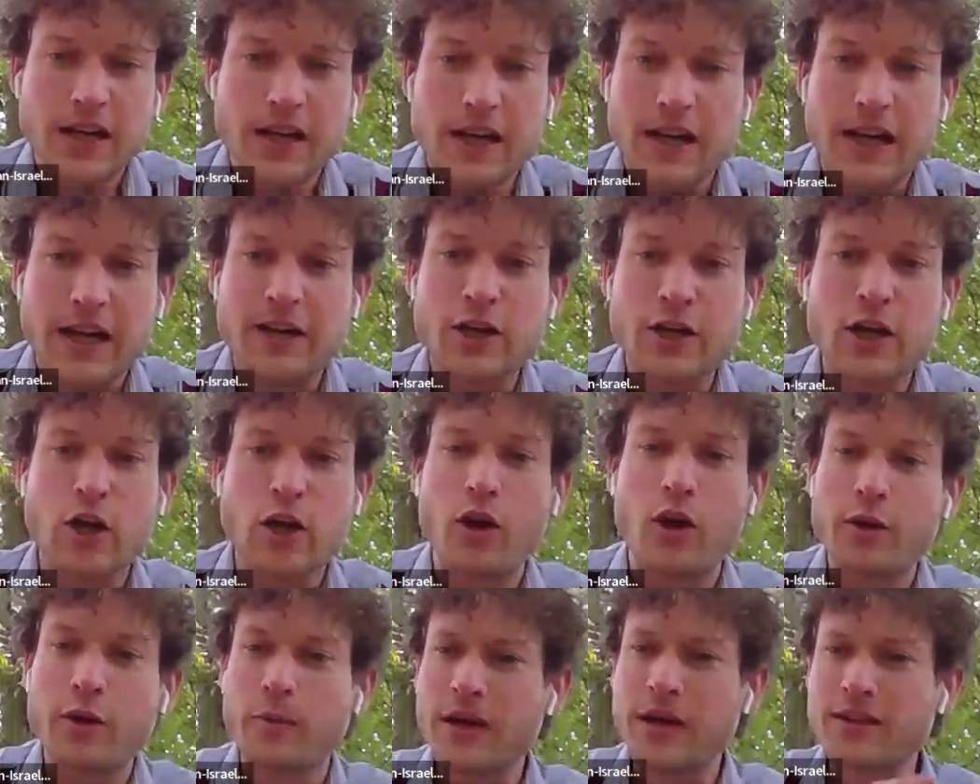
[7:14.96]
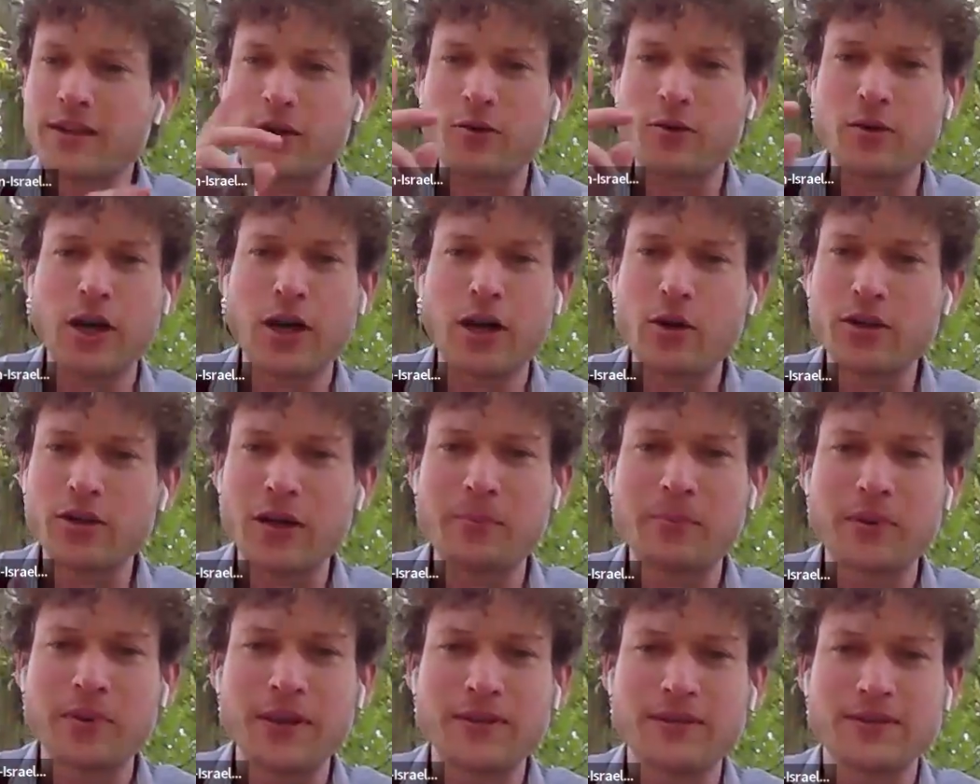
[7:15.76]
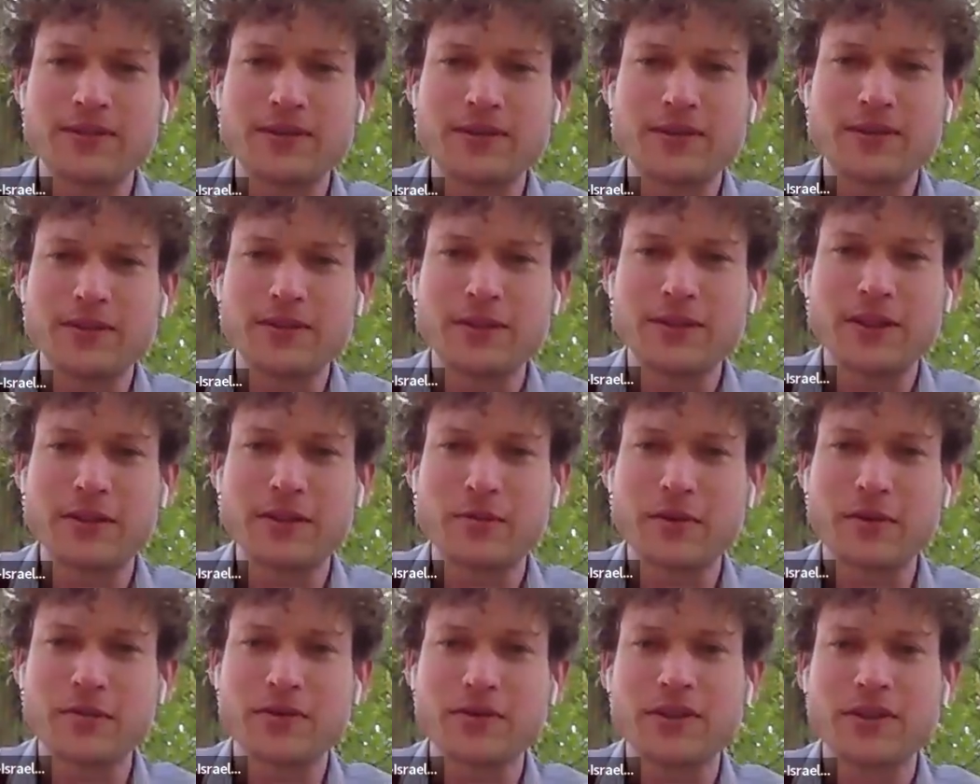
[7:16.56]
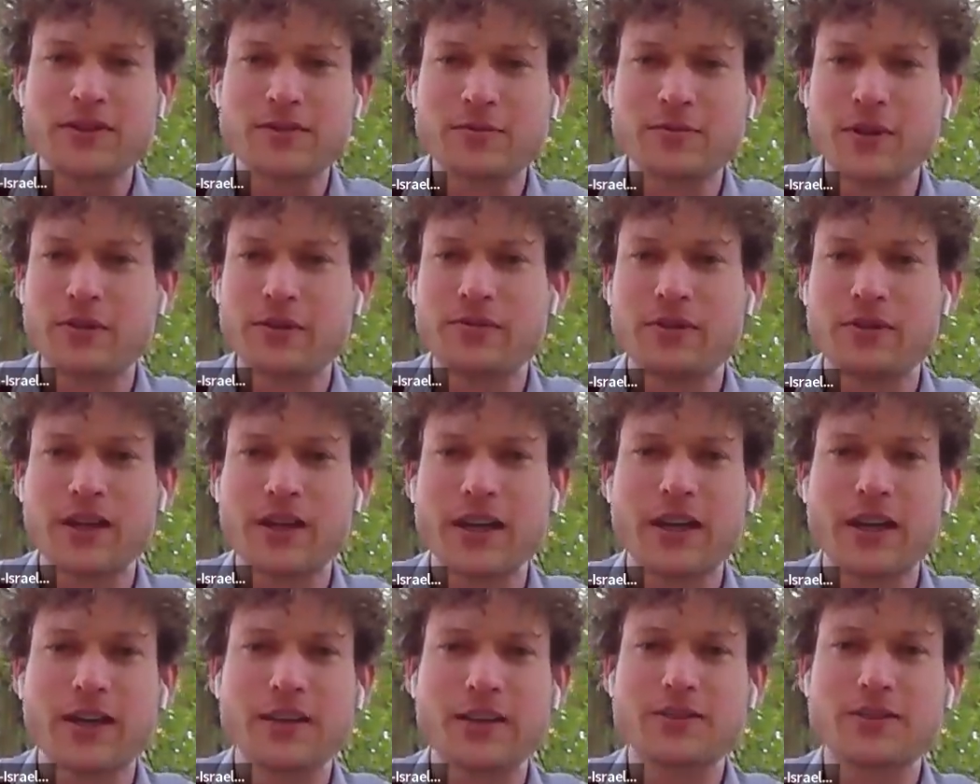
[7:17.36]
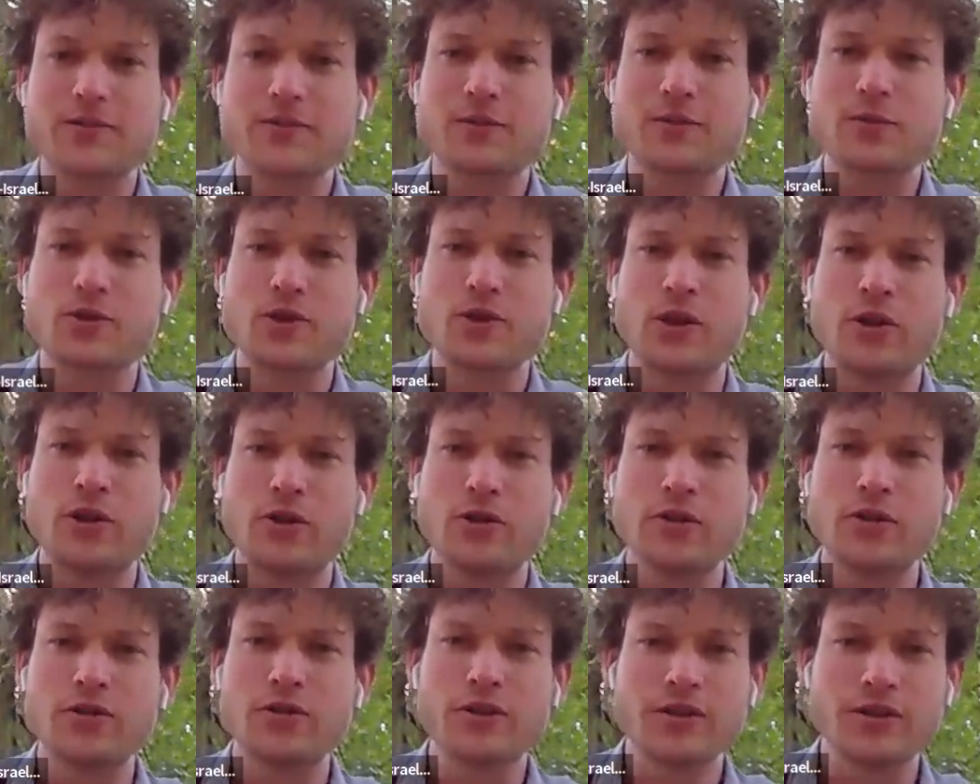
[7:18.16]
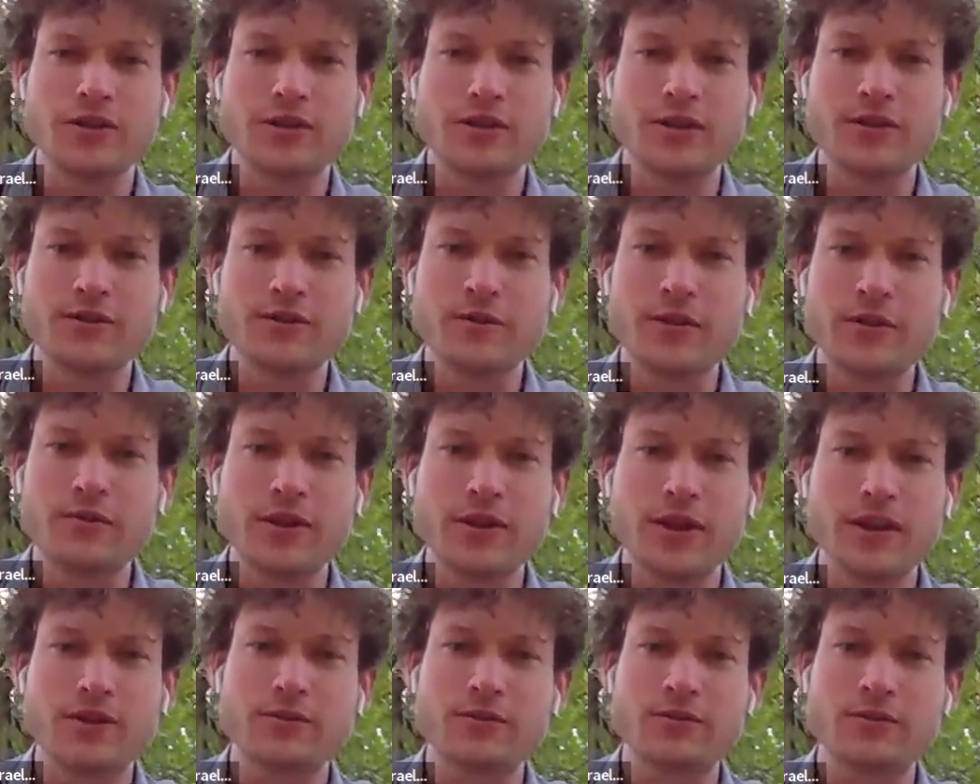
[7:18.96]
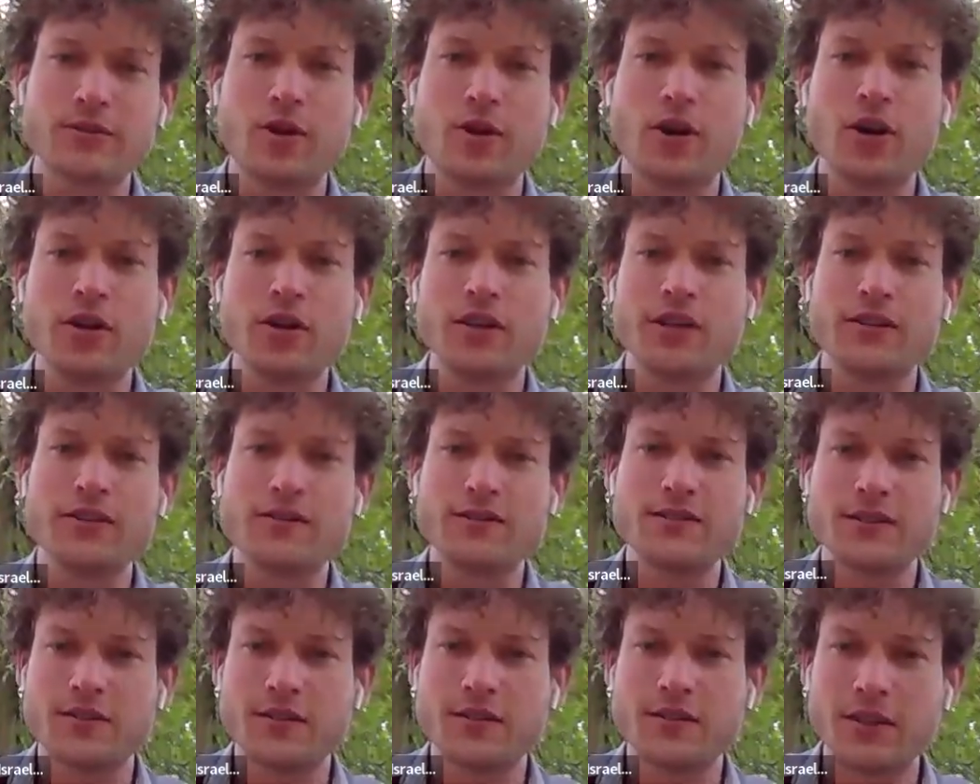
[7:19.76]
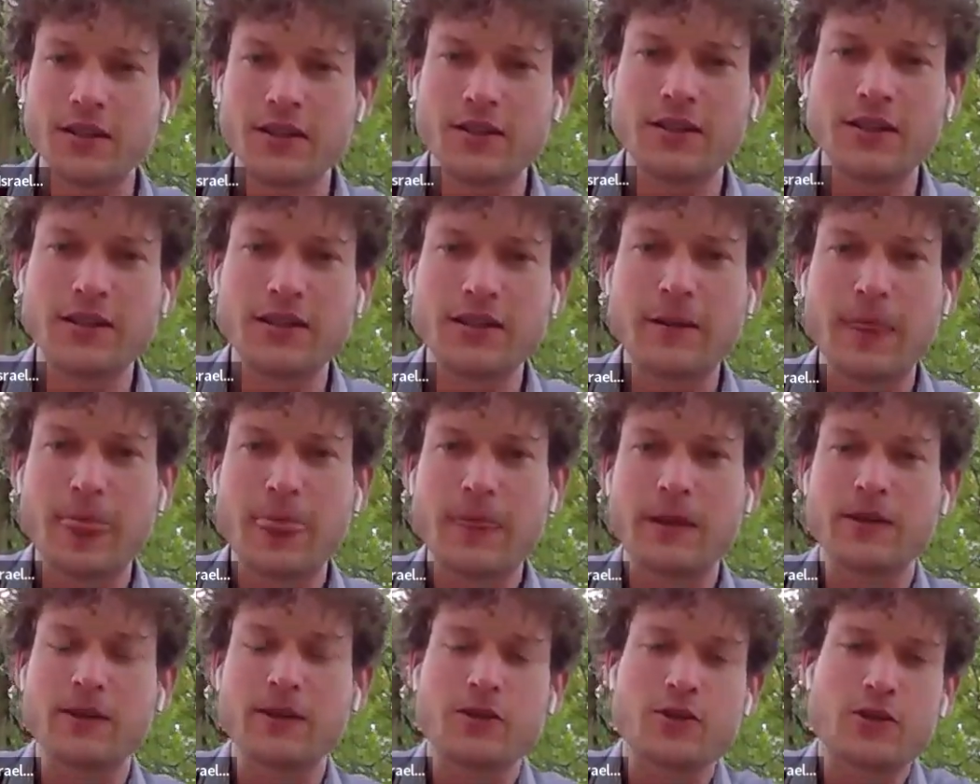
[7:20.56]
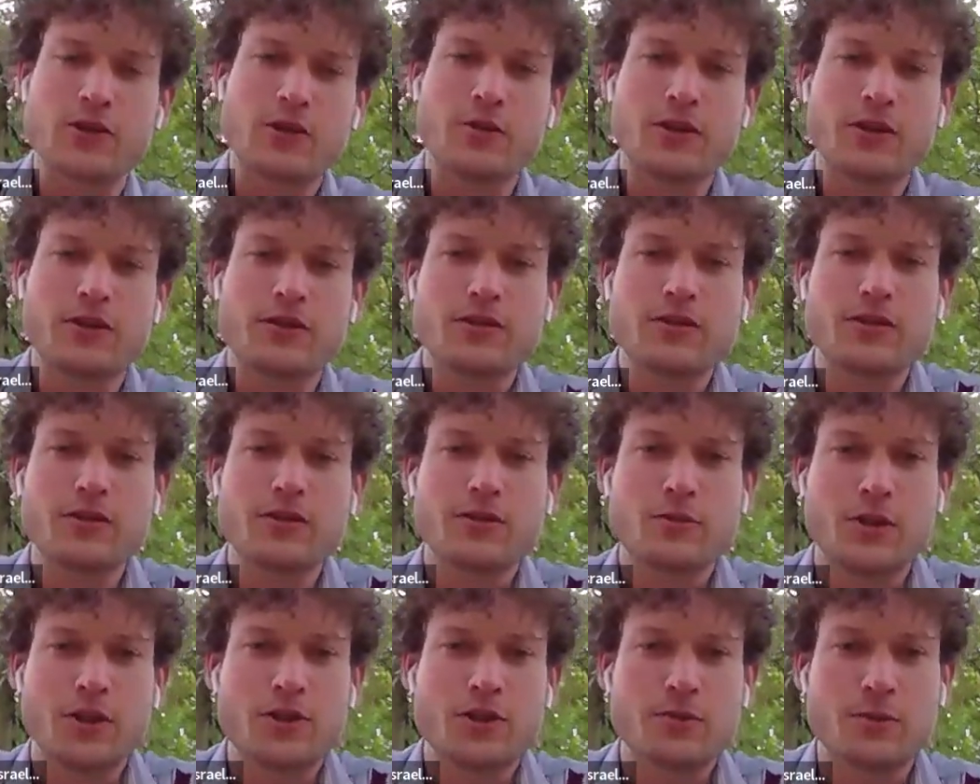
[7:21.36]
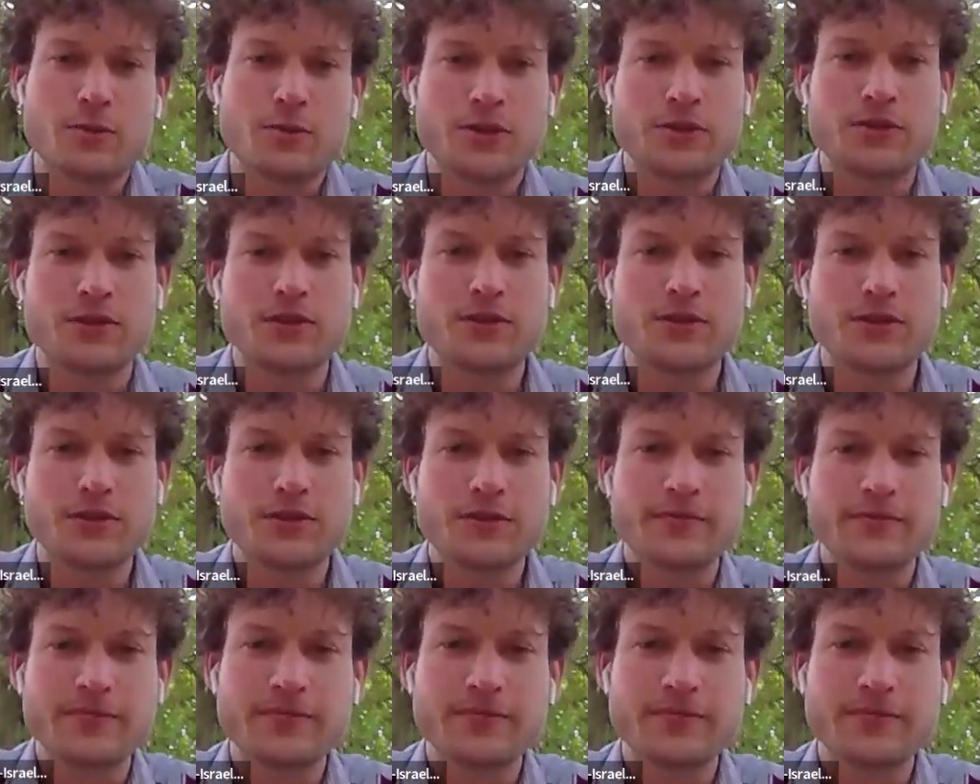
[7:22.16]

I don't know, I went around a bit with the Israel flag to show the Israel flag to the audience, and then show it Roger Waters.